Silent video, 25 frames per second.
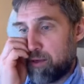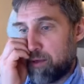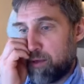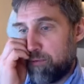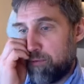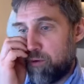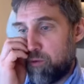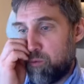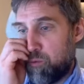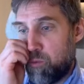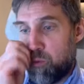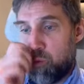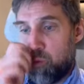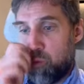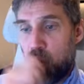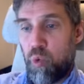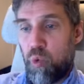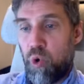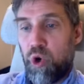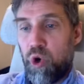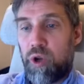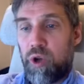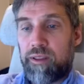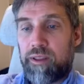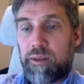if you
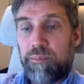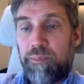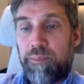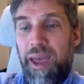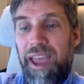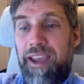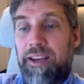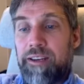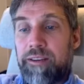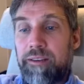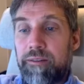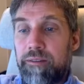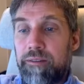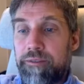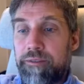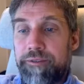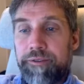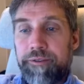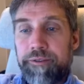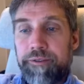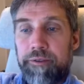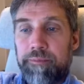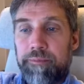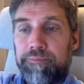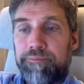will look at the
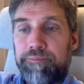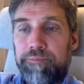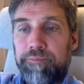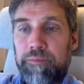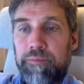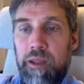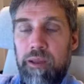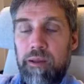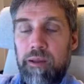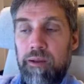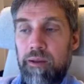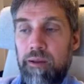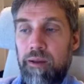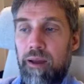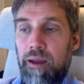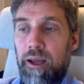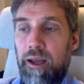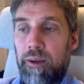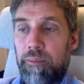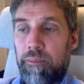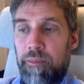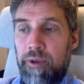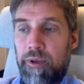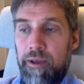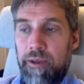patents,
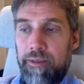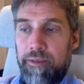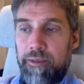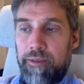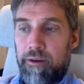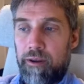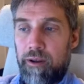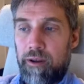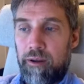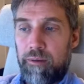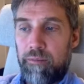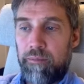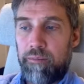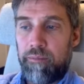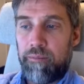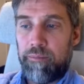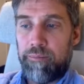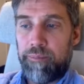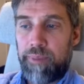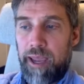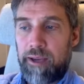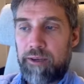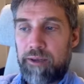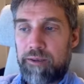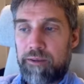there are
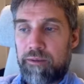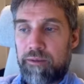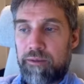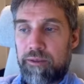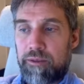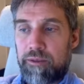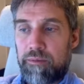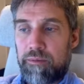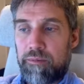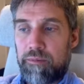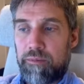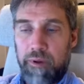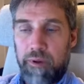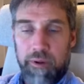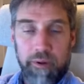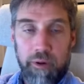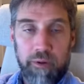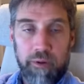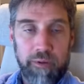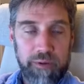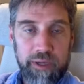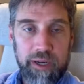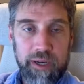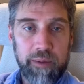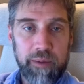patents,
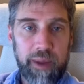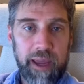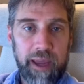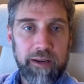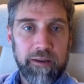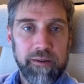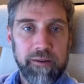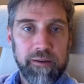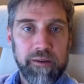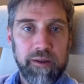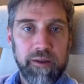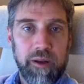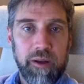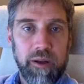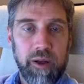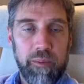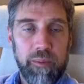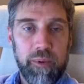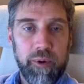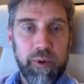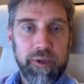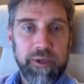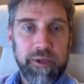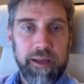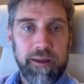obviously patents are
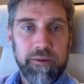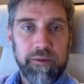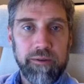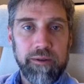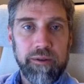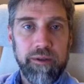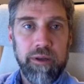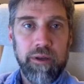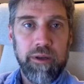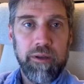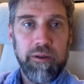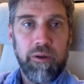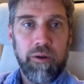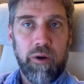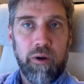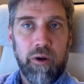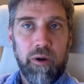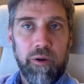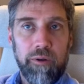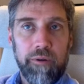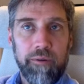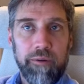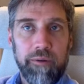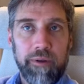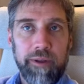put out
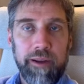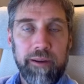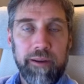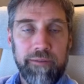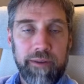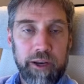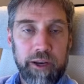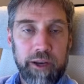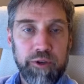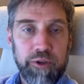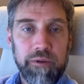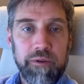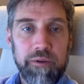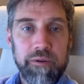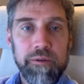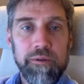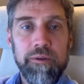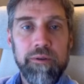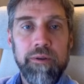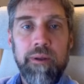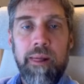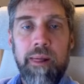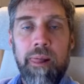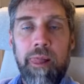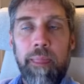on
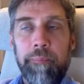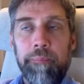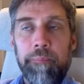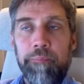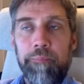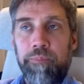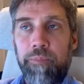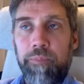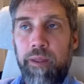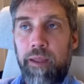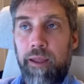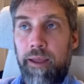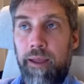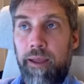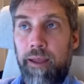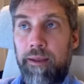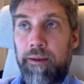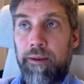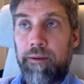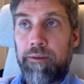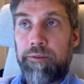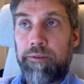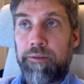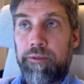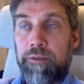inventions.
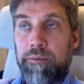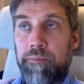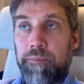And